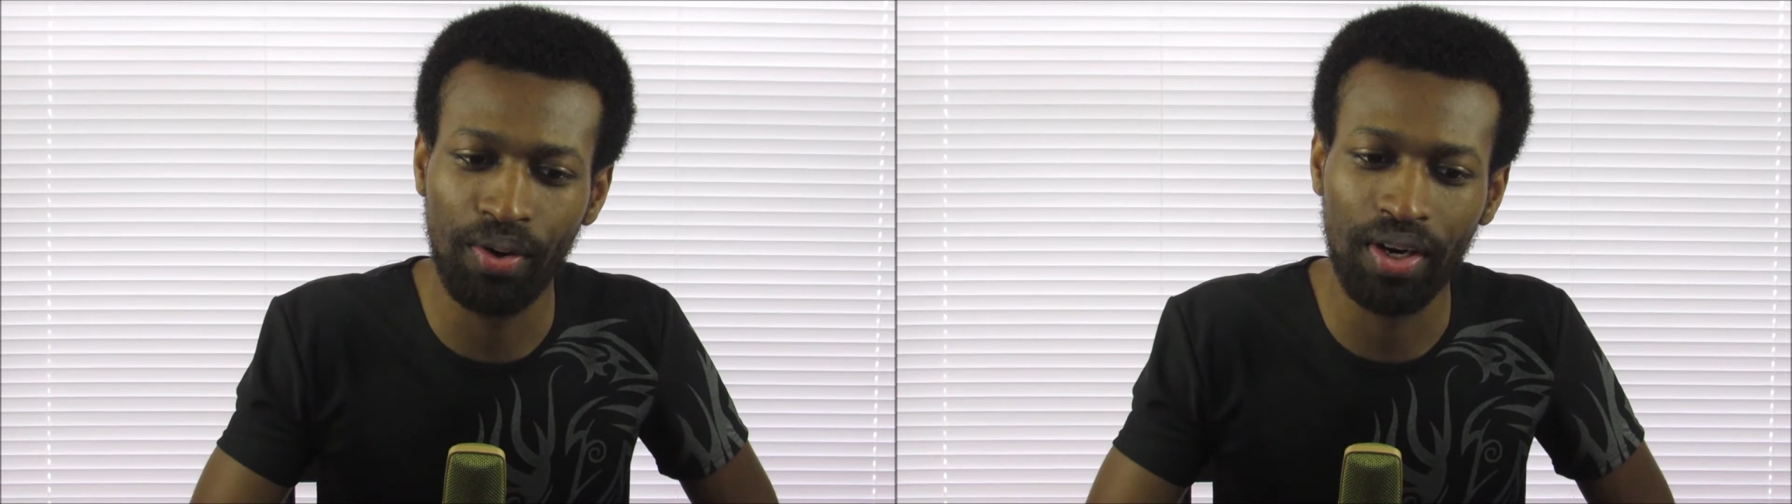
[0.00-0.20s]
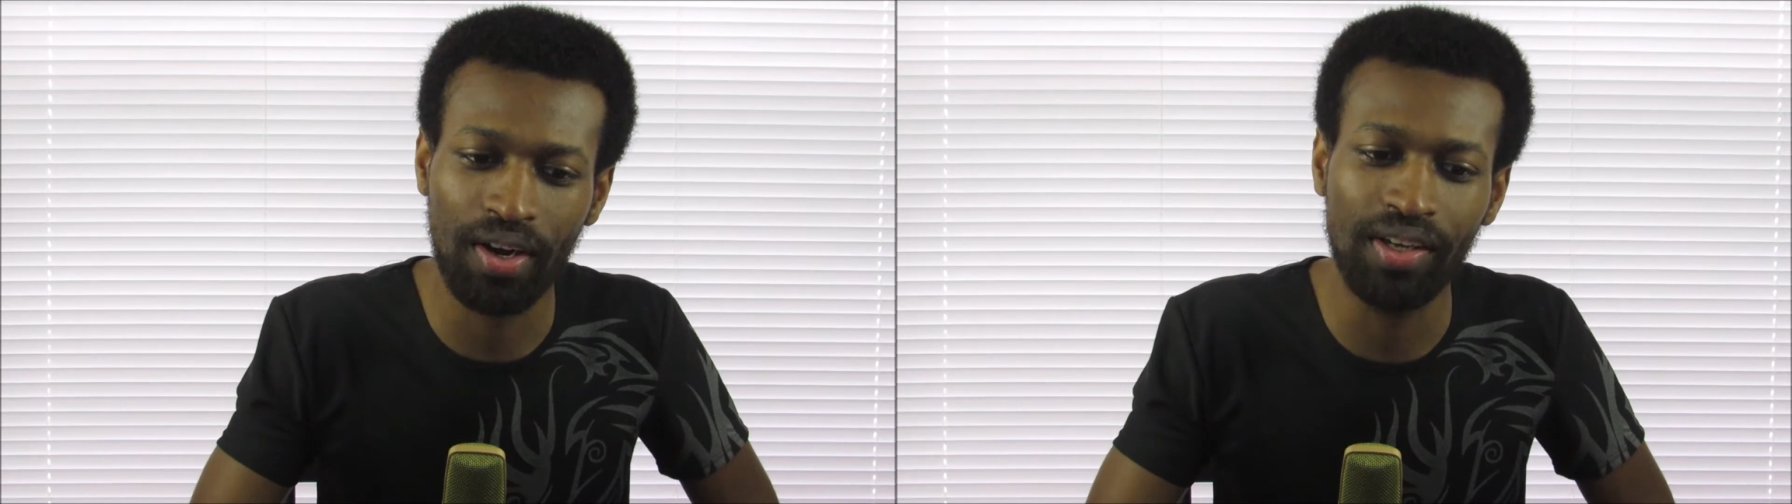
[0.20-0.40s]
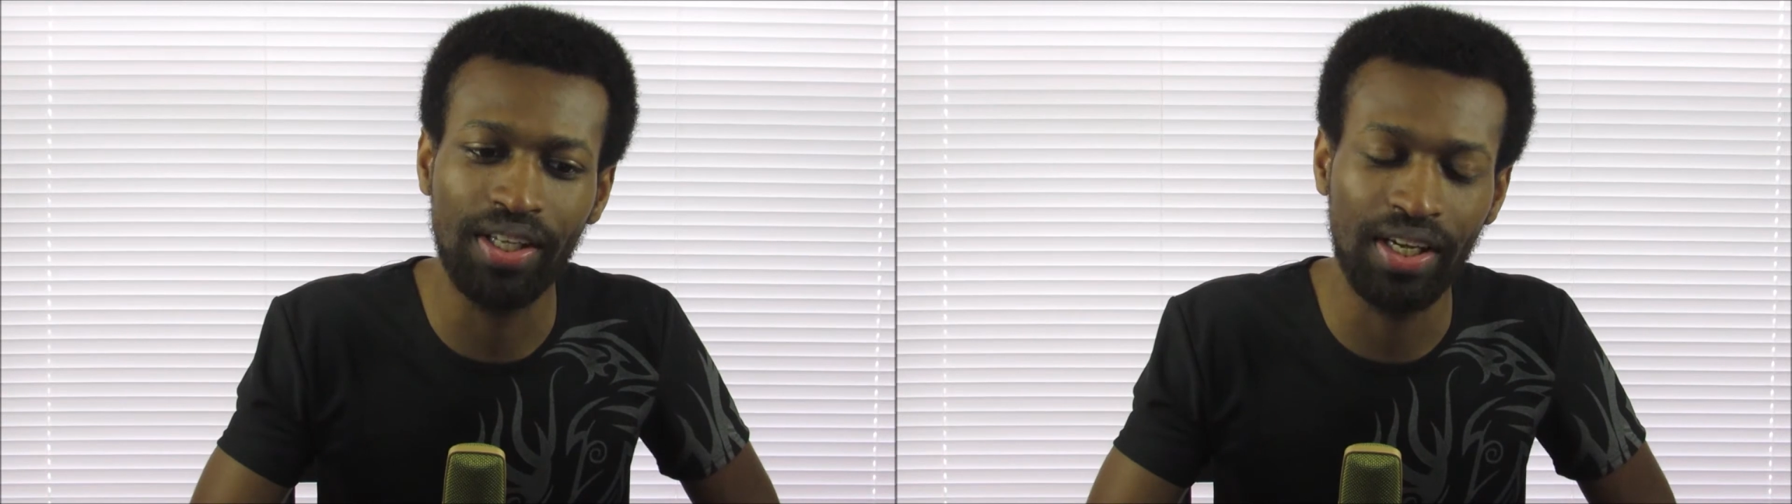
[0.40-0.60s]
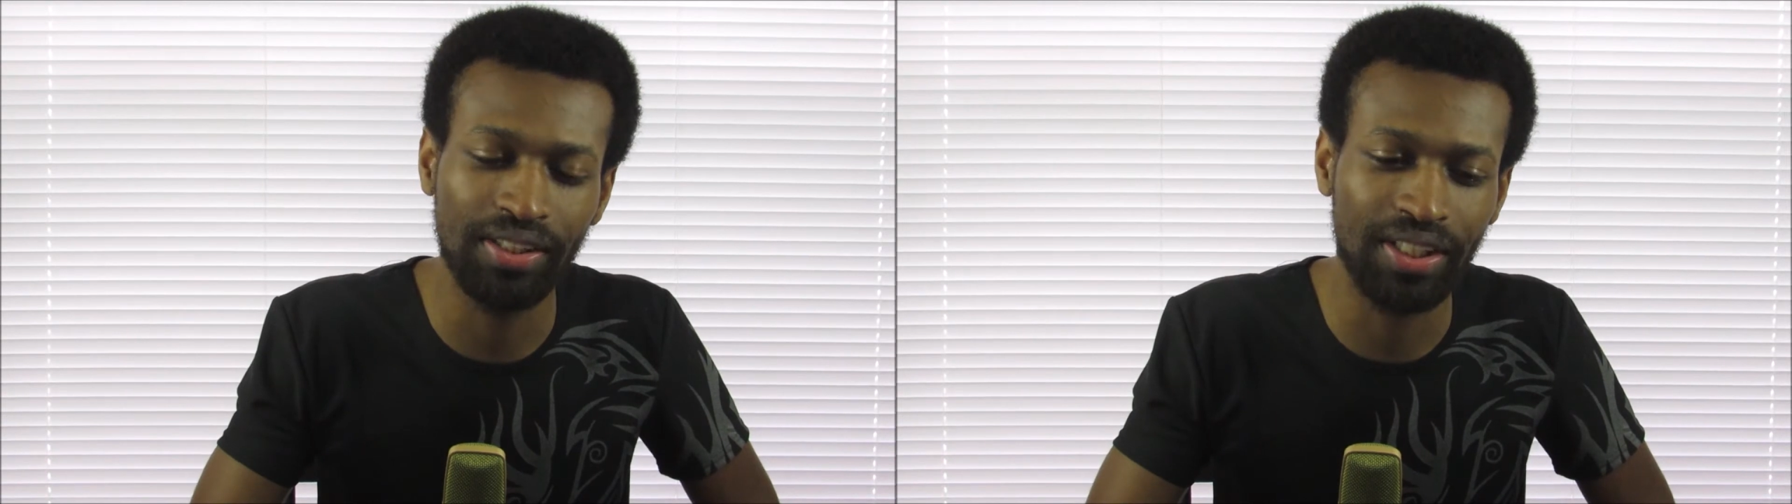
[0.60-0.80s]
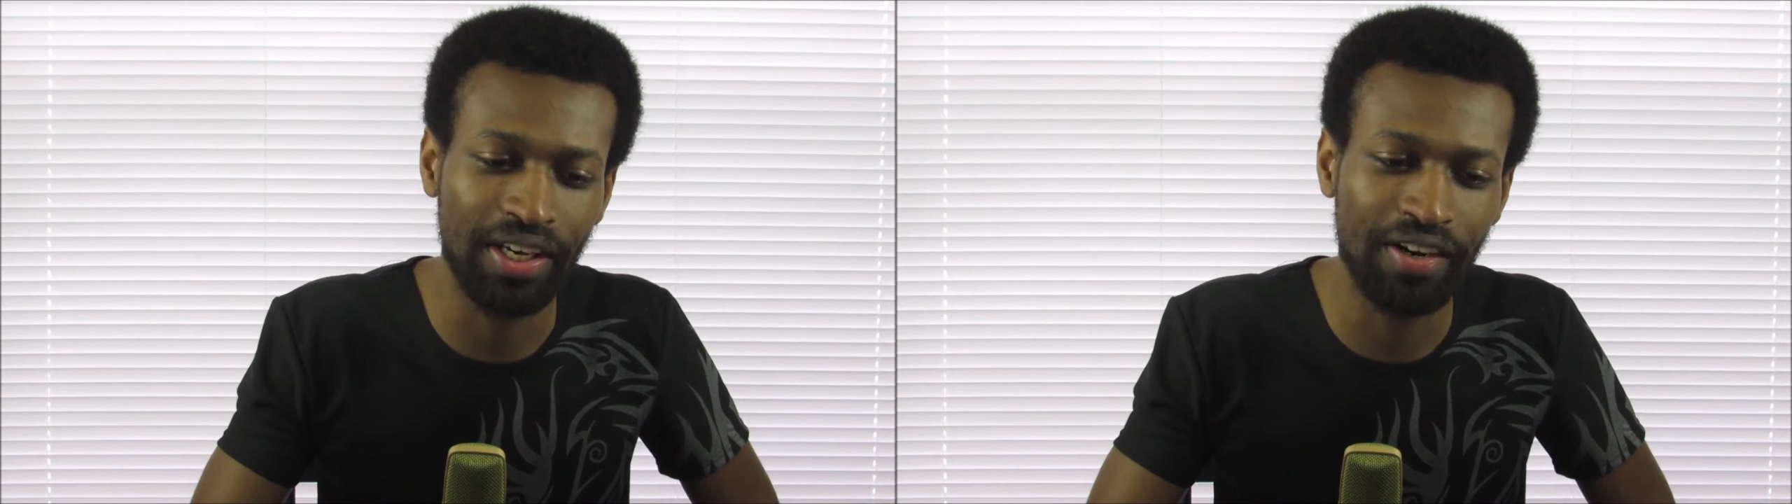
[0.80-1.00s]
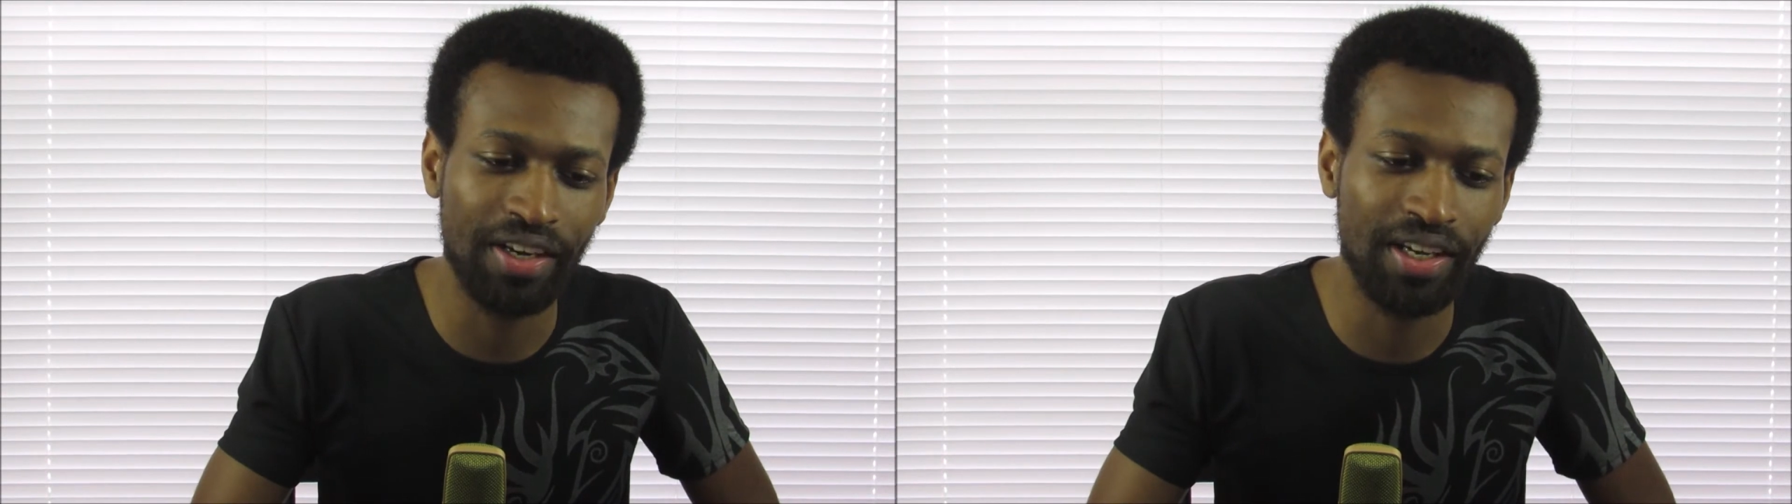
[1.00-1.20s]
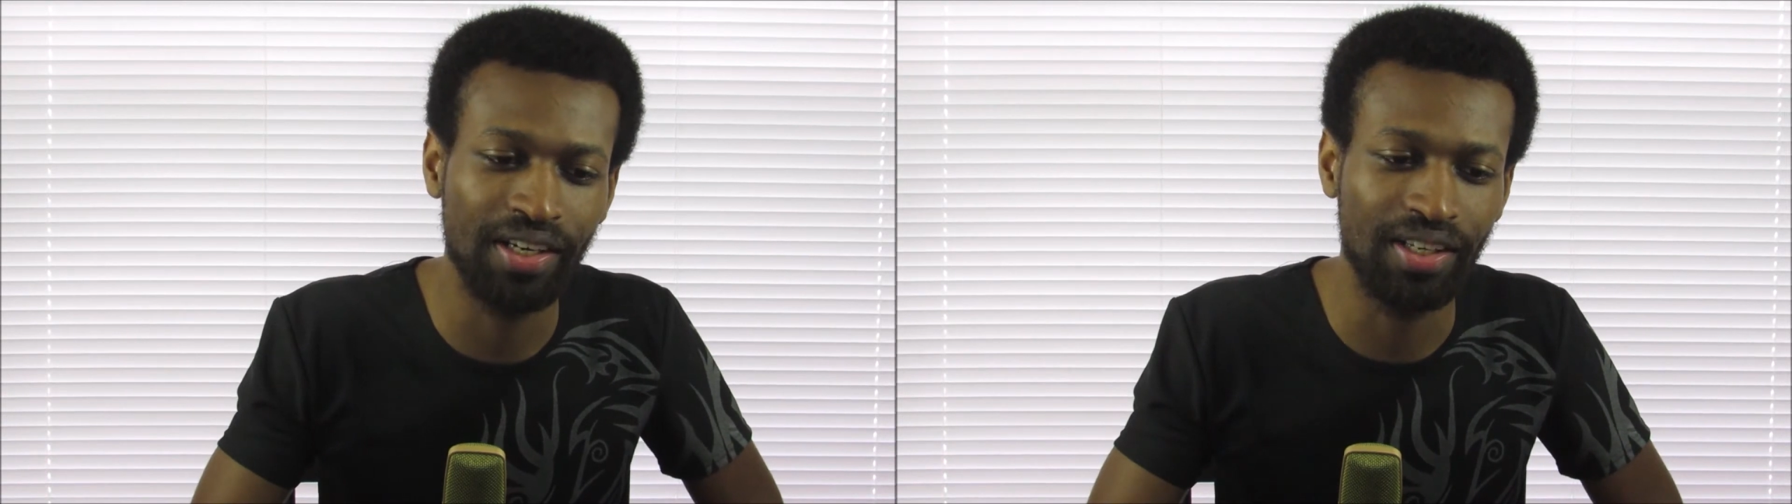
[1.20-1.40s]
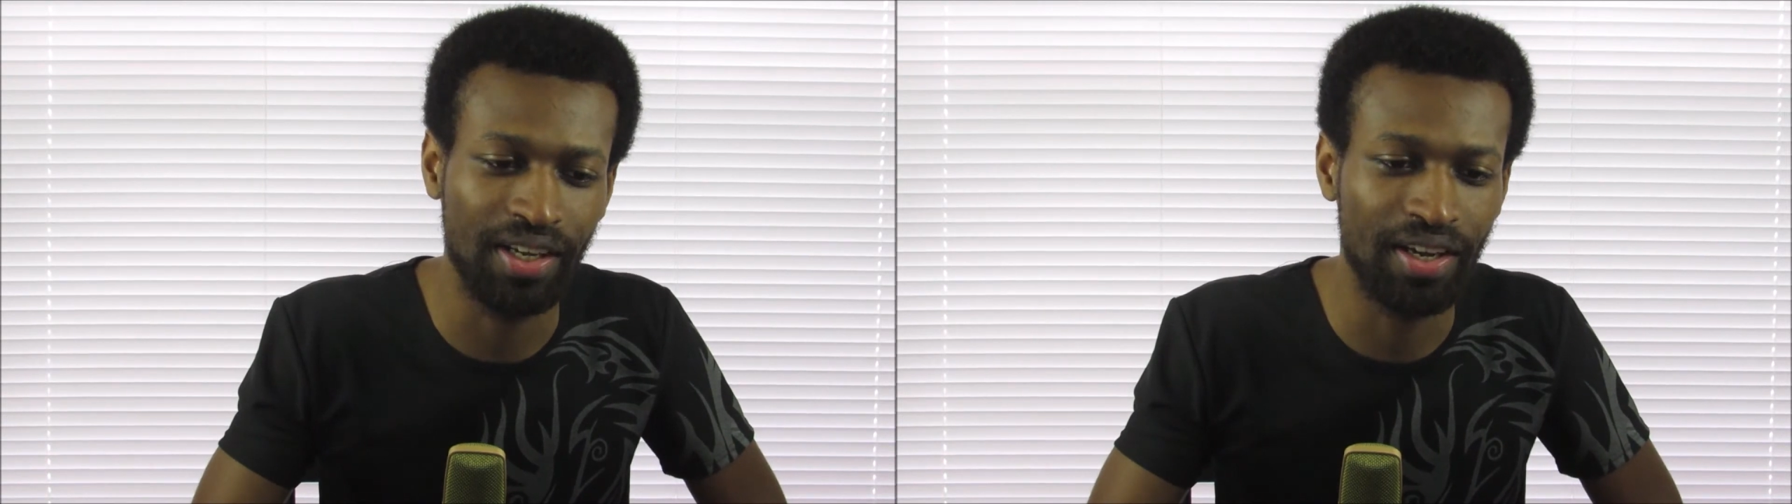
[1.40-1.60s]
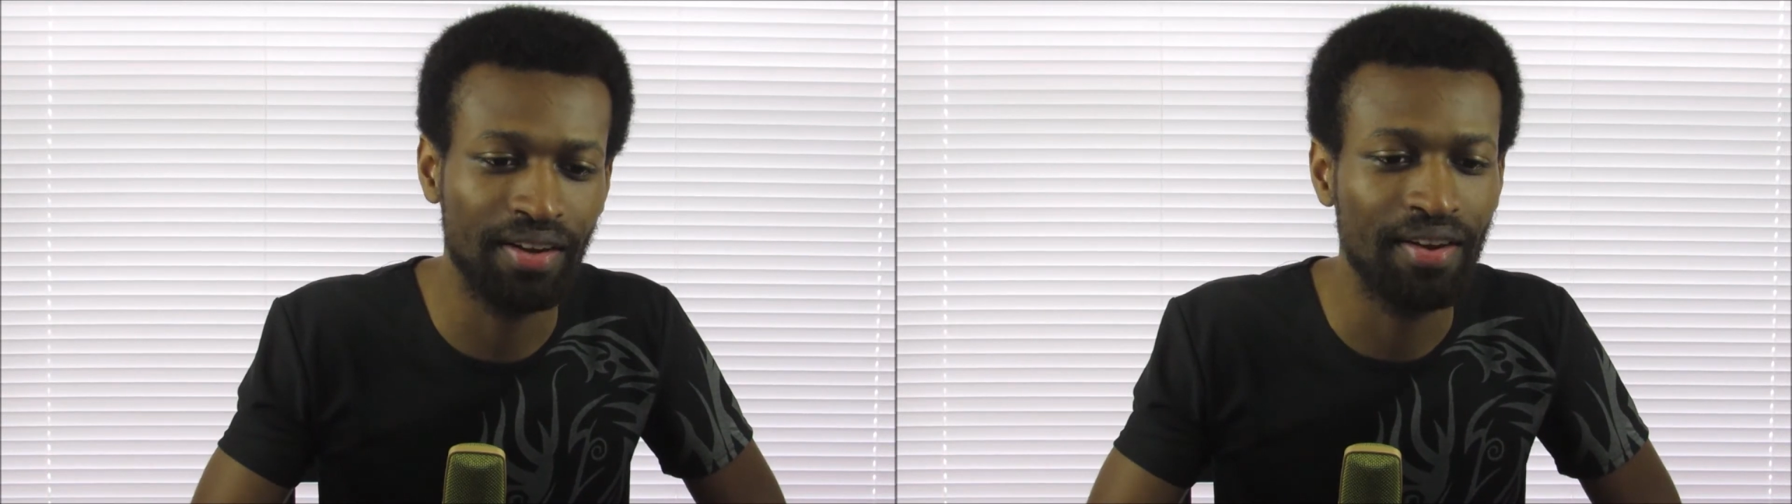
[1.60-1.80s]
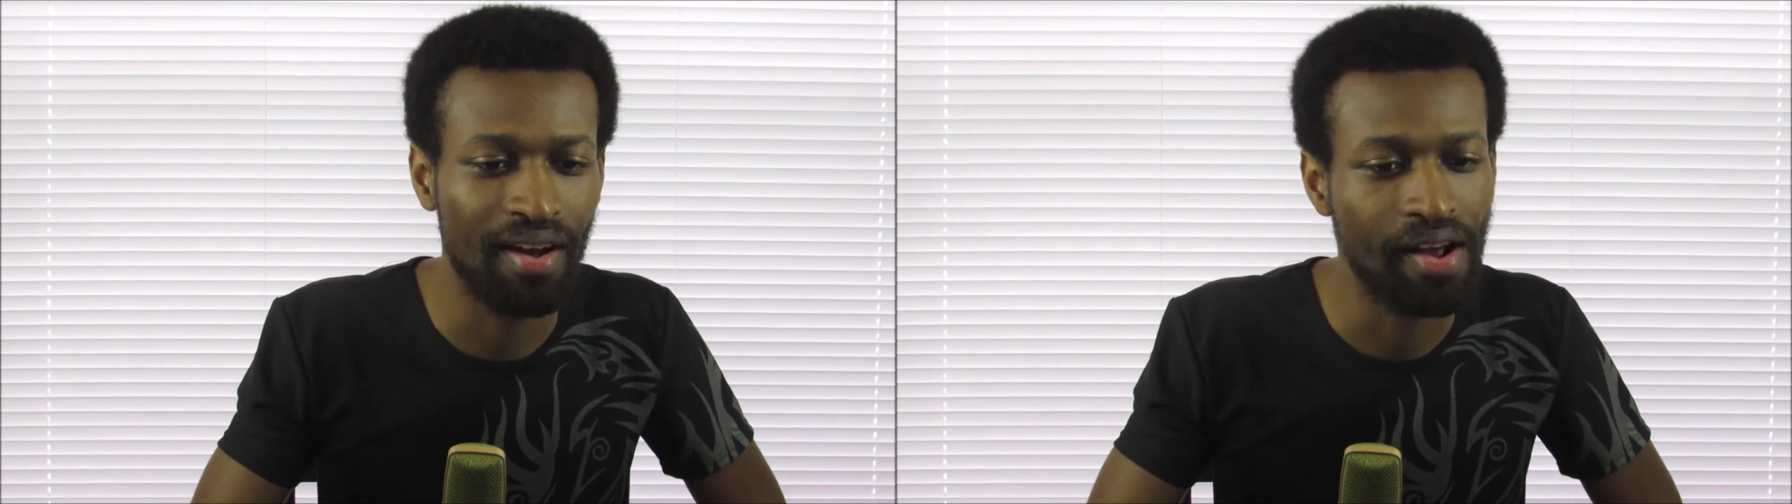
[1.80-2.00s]
Know-it-all, yes. Arrogant,
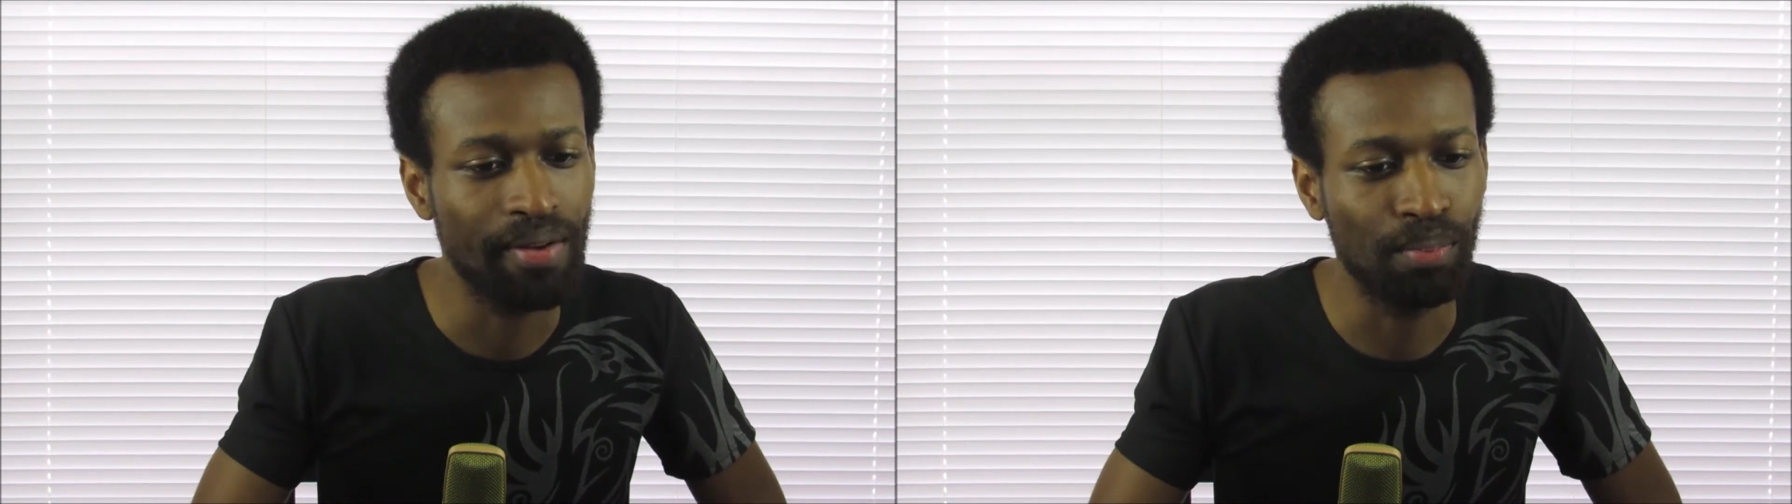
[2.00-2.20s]
yeah.